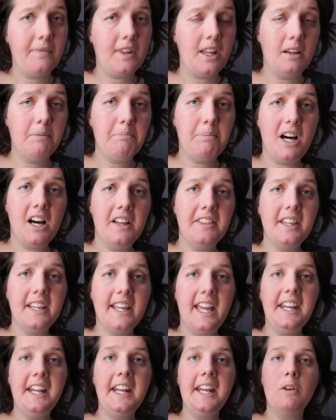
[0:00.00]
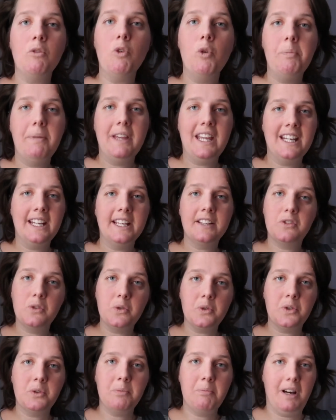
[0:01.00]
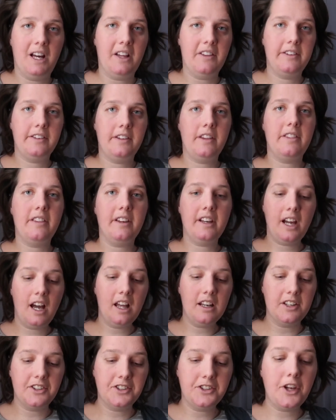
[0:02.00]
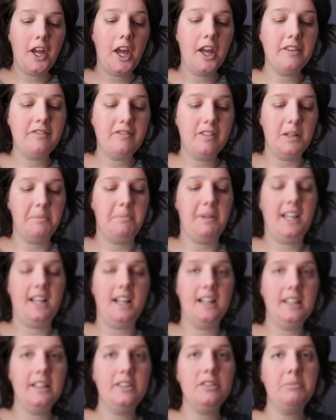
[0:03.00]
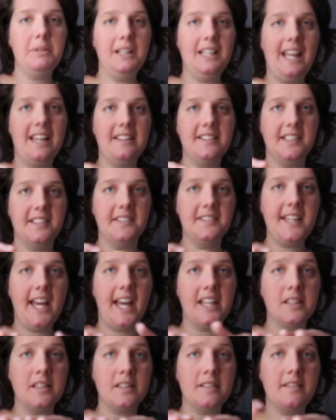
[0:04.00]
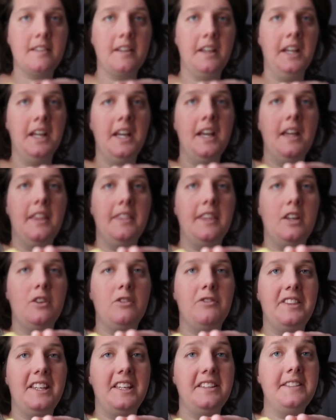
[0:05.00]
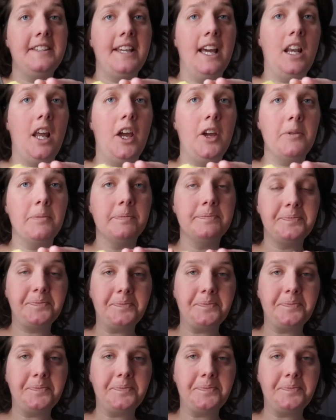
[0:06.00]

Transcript: bath again, and it will be an exhaust bath, so the colour should hopefully be a little bit less intense than of this yellow,